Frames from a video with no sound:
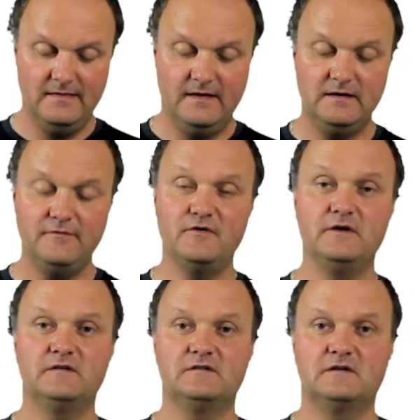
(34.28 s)
There are
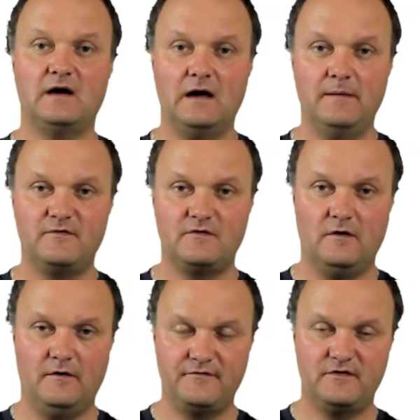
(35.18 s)
different types
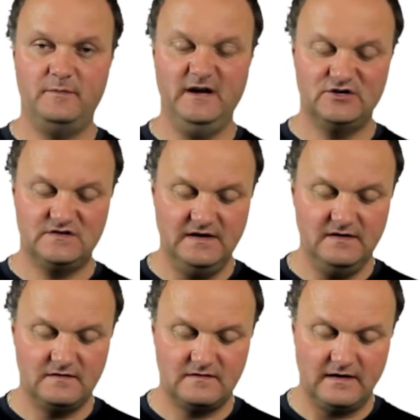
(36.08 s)
of speech
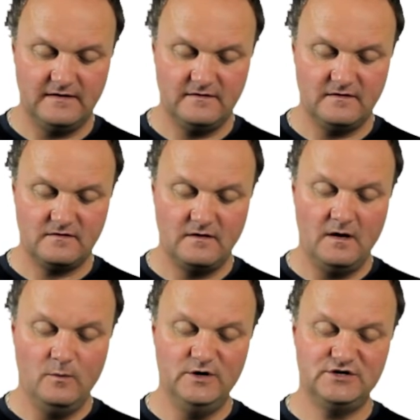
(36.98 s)
synthesizers,
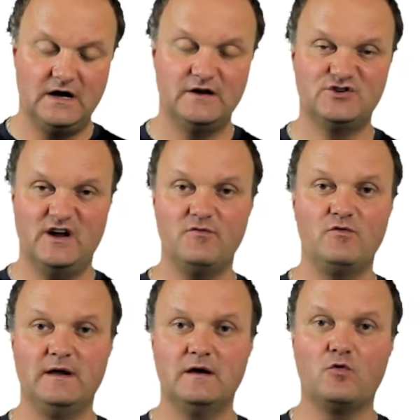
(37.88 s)
which are
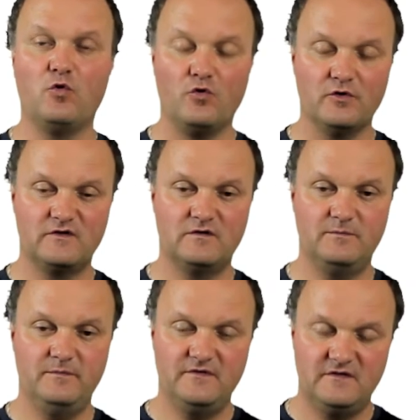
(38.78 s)
generally called
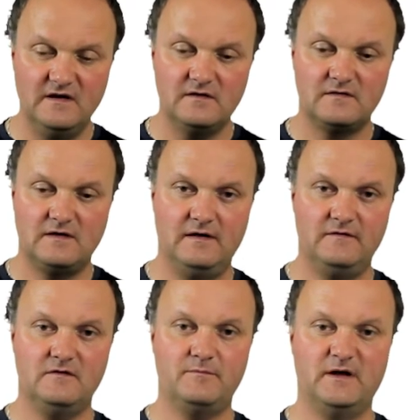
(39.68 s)

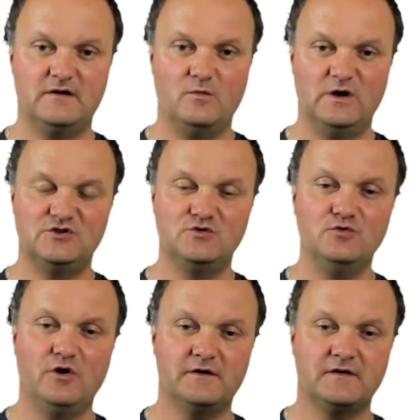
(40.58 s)
synthesizers, but which do
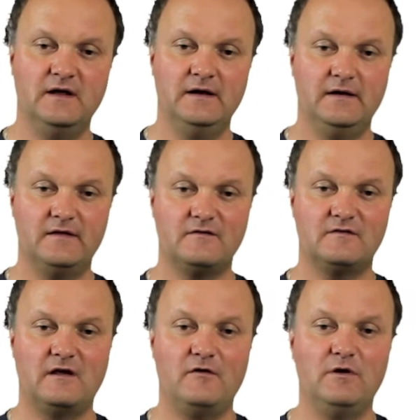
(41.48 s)
not
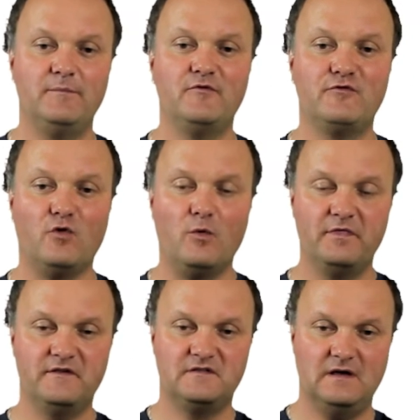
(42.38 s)
necessarily perform
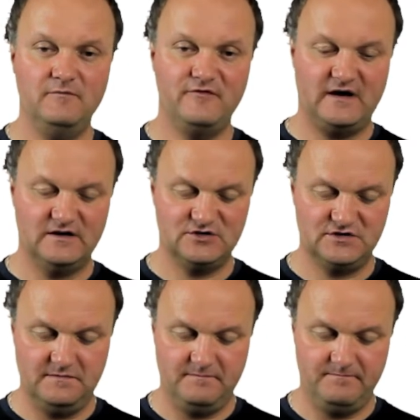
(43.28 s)
the same
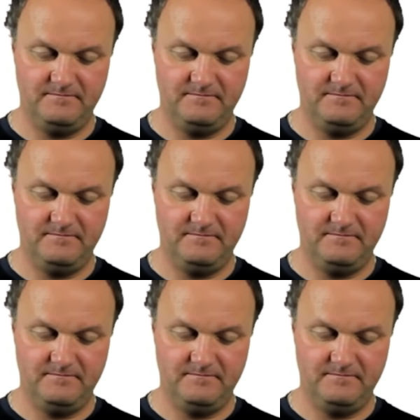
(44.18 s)
function.